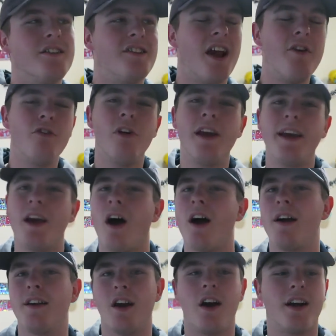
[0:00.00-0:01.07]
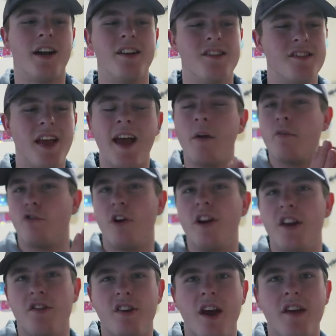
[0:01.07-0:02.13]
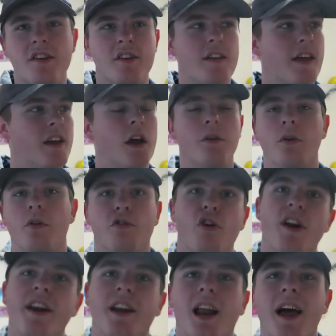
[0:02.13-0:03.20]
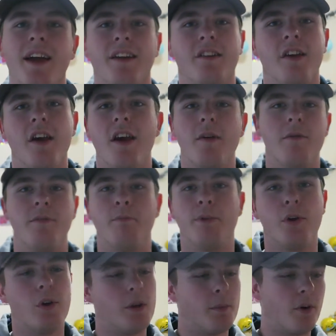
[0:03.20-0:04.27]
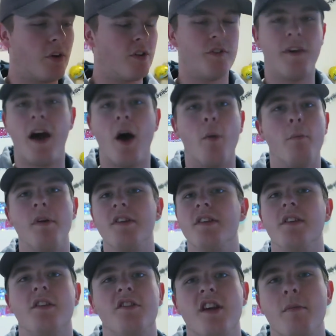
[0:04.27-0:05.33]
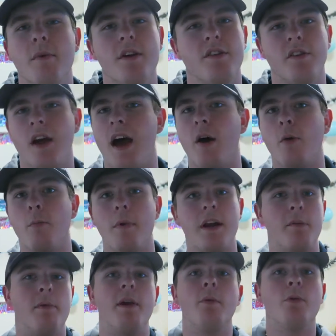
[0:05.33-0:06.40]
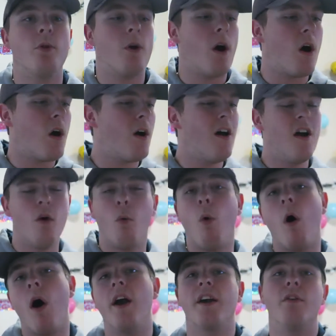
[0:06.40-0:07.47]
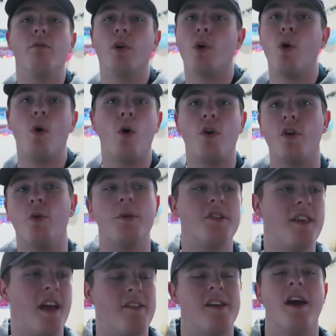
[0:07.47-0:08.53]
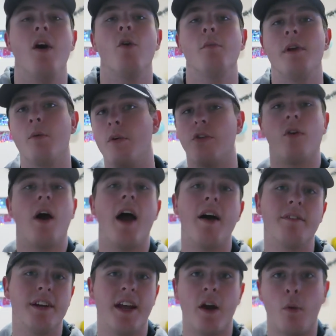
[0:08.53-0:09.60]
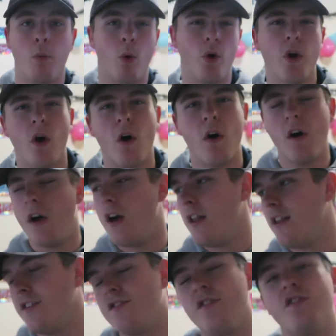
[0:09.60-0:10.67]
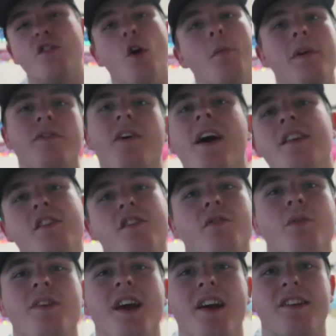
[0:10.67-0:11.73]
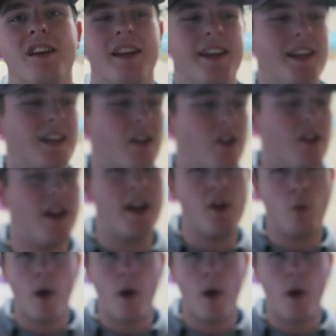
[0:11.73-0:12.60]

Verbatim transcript: generally I can say I'm training chest and then end up training legs, purely because of how busy the gym is and how many people there are, what I can record, who is there to help me, whether I have any help or not. There's just so many factors which actually can, in a